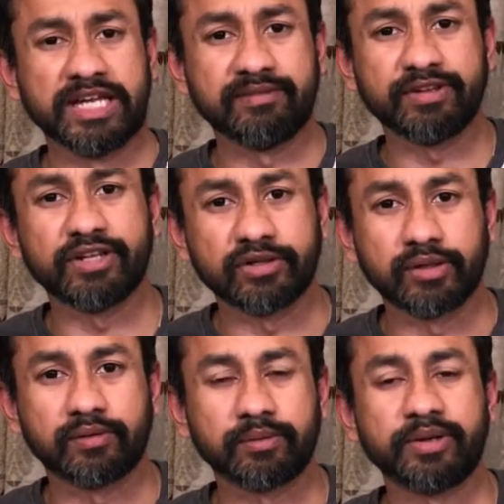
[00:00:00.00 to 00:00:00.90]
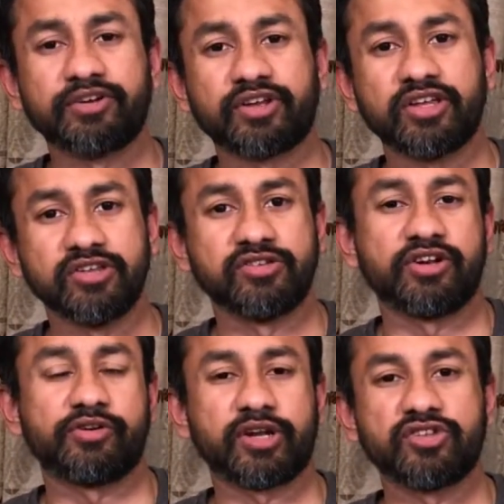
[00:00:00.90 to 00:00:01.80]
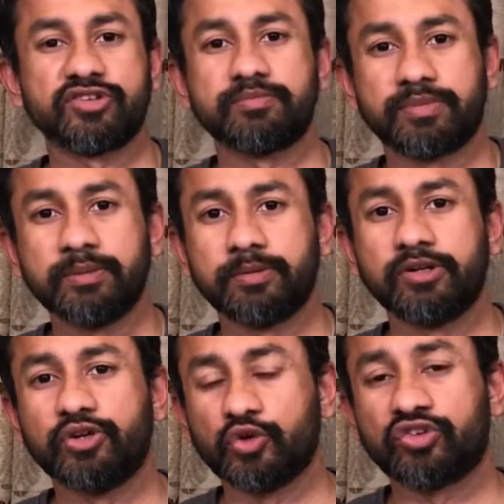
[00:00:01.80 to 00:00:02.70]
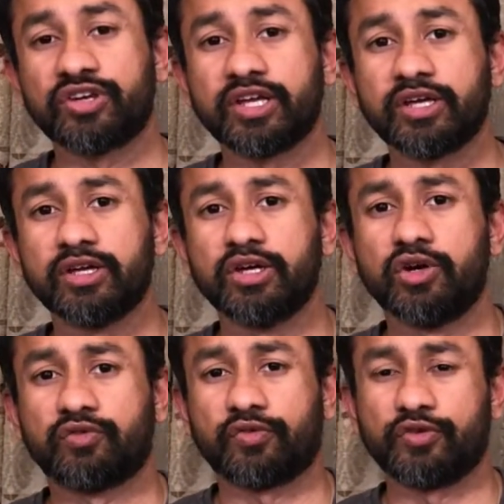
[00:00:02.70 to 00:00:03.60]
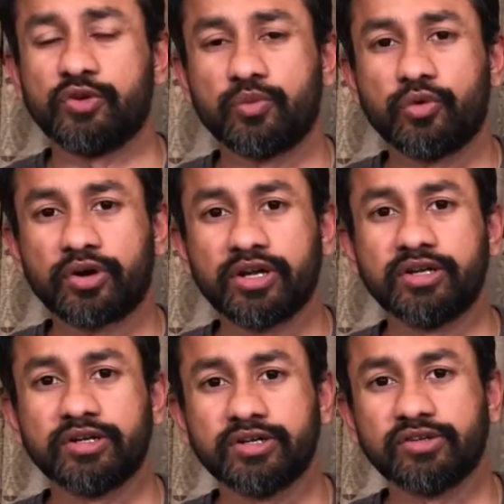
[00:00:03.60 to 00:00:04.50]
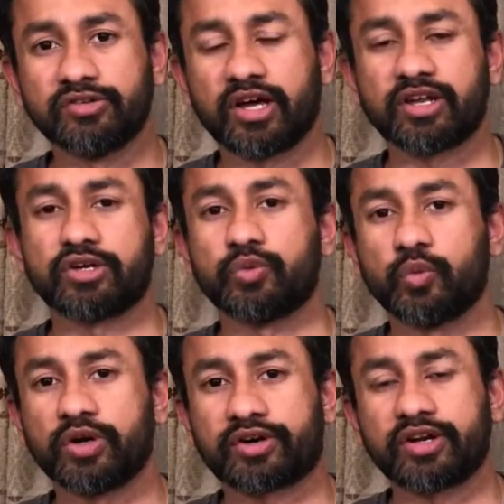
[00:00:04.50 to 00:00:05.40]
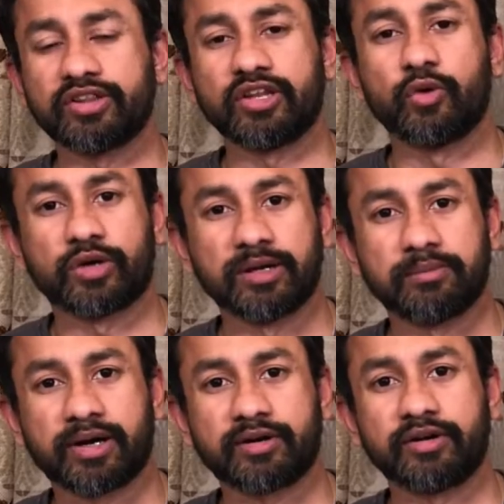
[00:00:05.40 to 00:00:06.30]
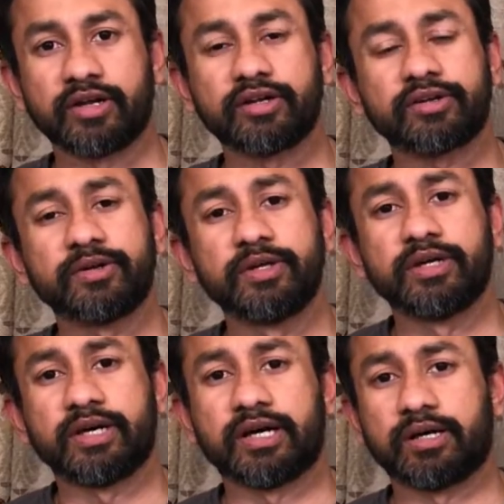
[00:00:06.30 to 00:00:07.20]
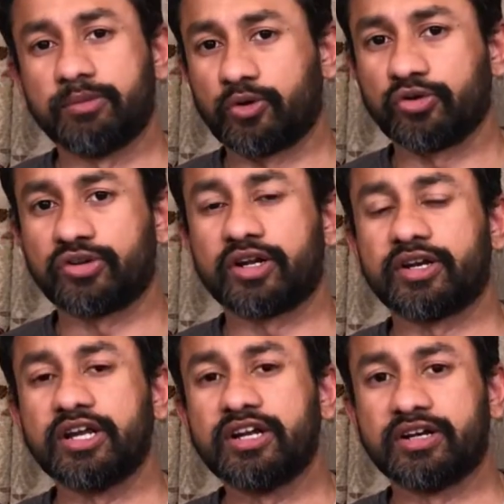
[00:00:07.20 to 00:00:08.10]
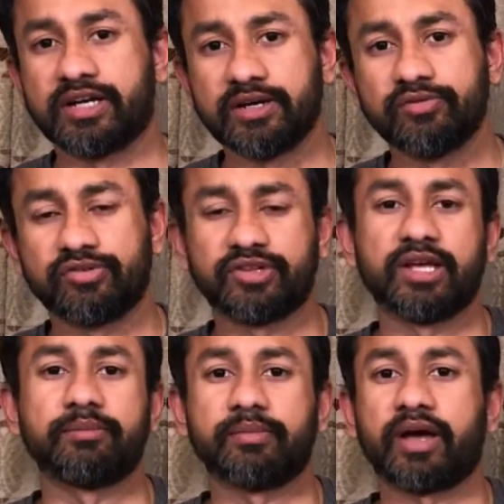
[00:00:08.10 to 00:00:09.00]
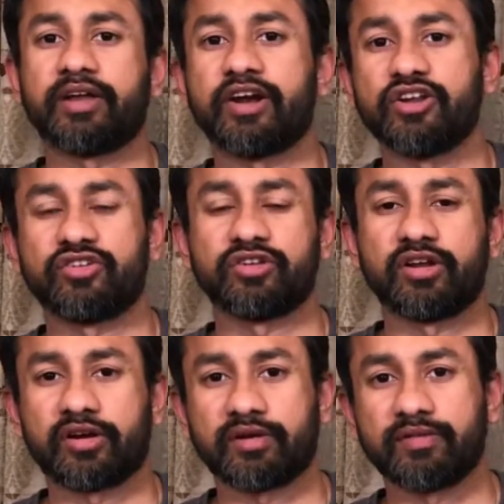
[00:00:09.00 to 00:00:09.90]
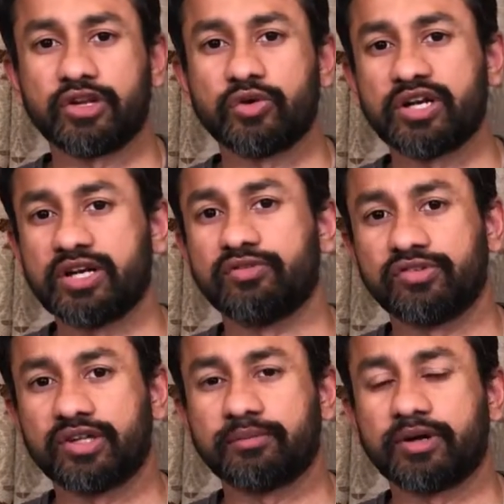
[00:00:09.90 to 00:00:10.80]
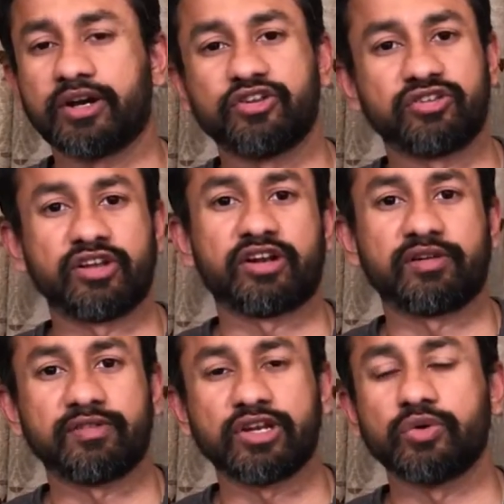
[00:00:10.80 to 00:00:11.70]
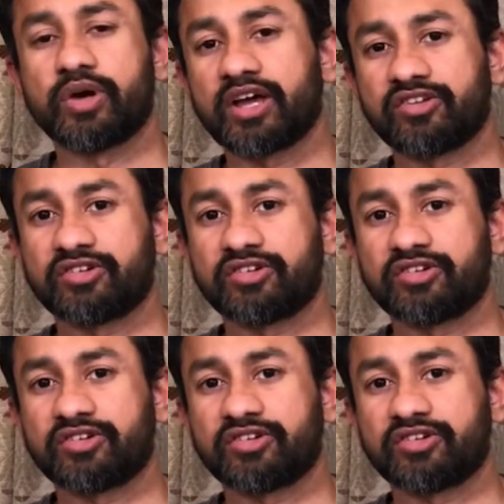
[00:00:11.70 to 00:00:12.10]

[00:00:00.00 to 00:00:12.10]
Even the government is encouraging people to stay for a few more years and to work in the local market, because it gives them an additional revenue. It gives them additional revenue as